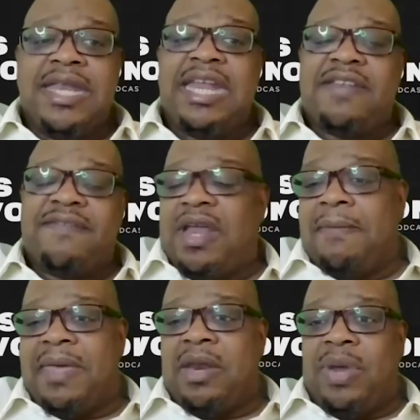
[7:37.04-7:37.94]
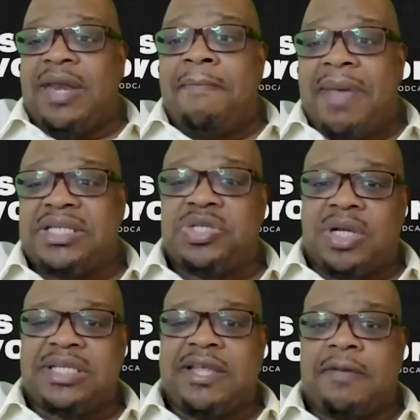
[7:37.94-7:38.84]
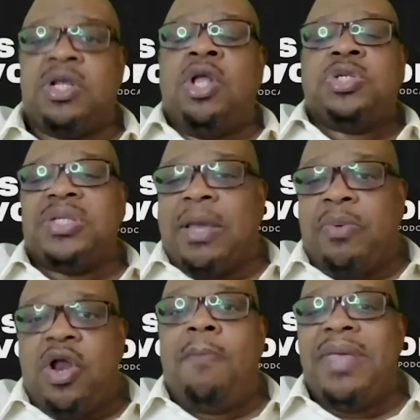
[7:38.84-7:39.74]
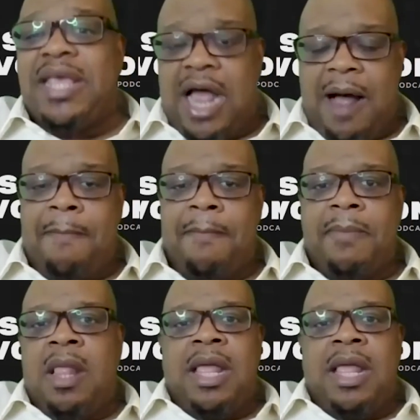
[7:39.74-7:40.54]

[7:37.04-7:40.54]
need to find a better way to message ourselves so that we don't become,